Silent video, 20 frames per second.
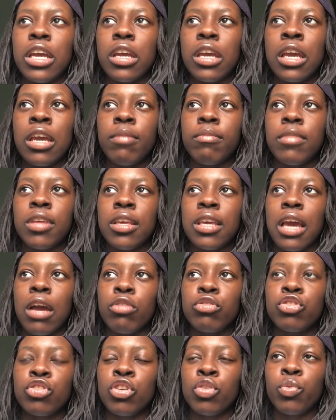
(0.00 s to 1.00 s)
am
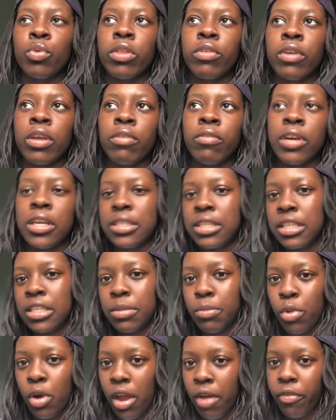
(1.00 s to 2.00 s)
encountered with like
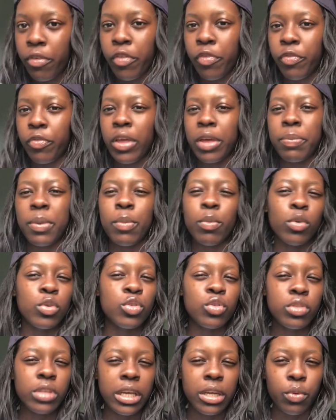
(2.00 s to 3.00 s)
racism or ever like people
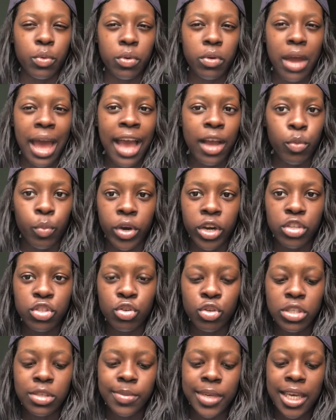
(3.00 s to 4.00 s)
like act weird
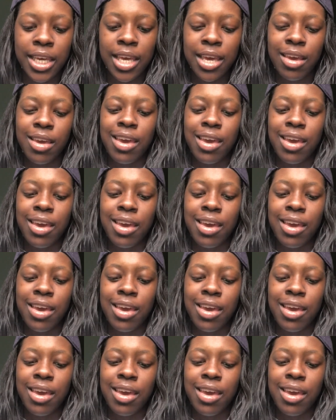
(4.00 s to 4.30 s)
towards me,